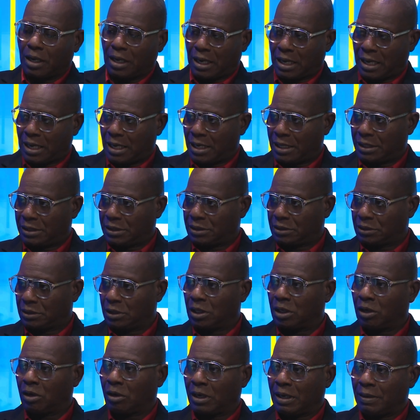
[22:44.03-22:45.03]
and the
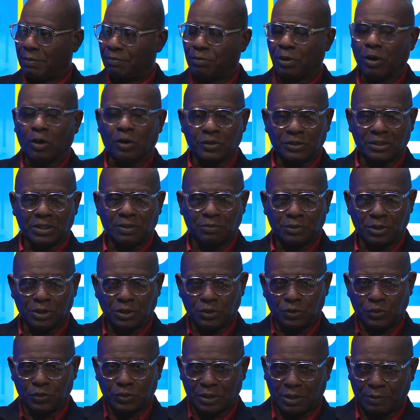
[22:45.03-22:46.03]
law empowers them to
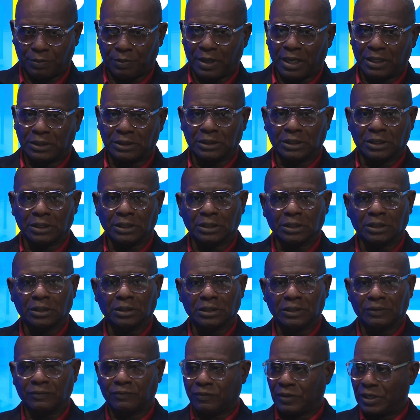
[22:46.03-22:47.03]
use a particular
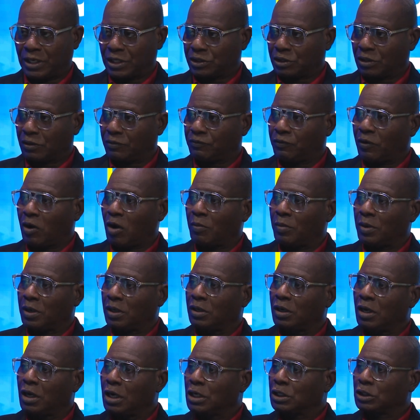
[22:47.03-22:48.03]
inflation
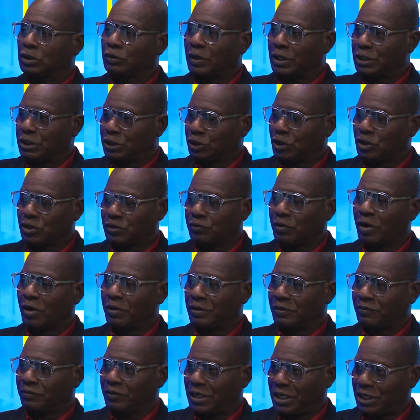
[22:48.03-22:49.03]
formula to adjust for
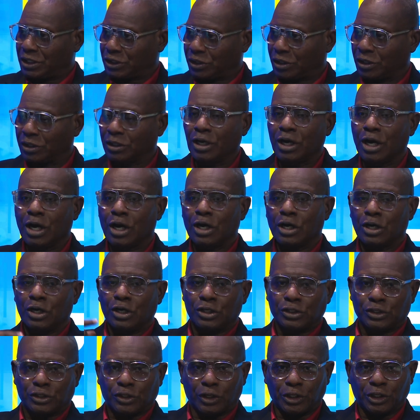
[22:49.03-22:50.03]
inflation.
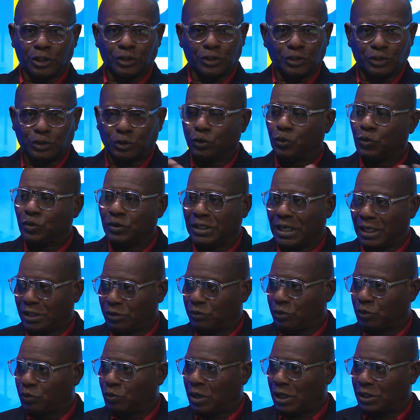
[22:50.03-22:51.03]
So you just do that
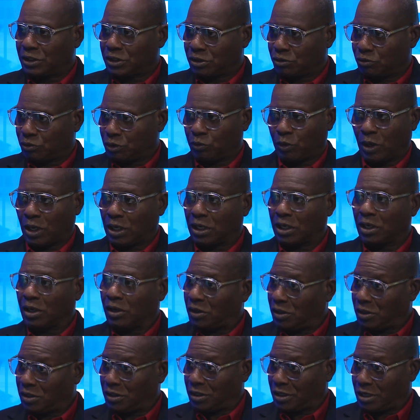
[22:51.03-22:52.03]
with one
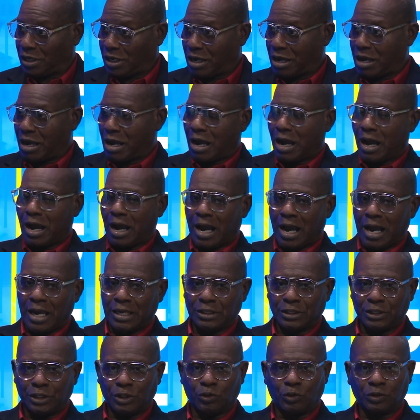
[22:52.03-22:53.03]
law,
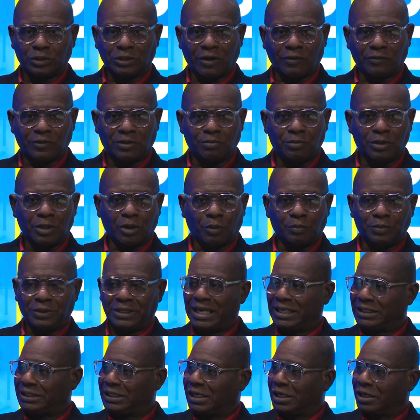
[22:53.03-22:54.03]
and you don't have to be
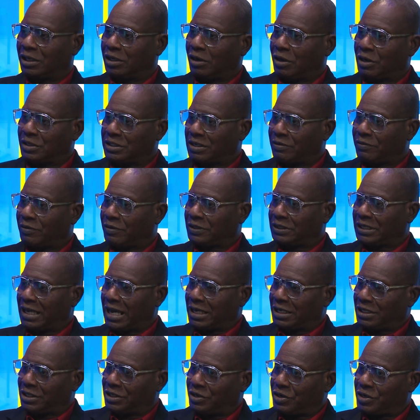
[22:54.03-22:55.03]
updating laws every
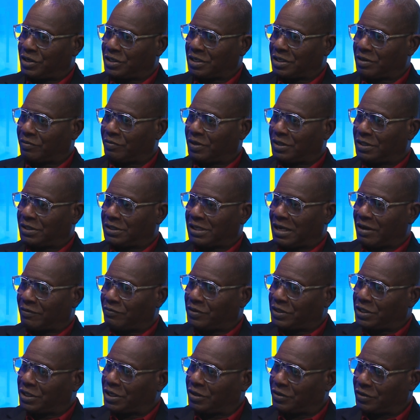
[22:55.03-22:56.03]
10 years, every 7
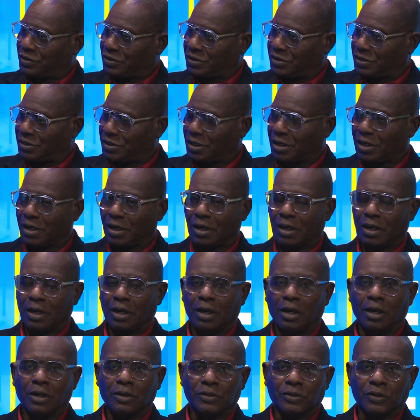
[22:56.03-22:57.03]
years.
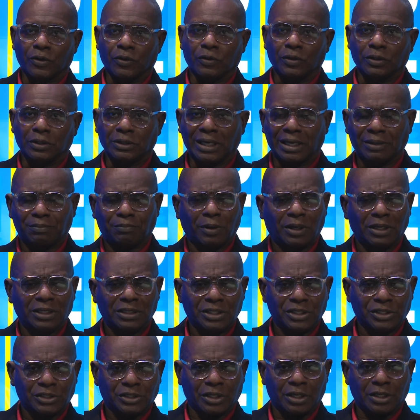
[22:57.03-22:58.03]
So that
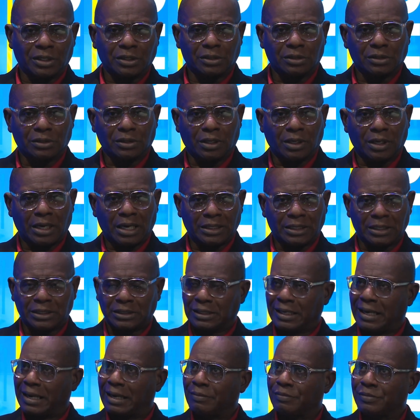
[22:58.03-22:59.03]
politician at the
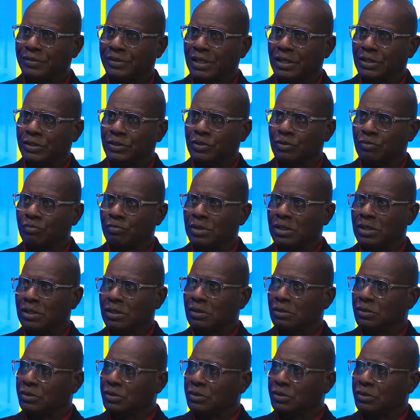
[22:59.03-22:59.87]
time said to me,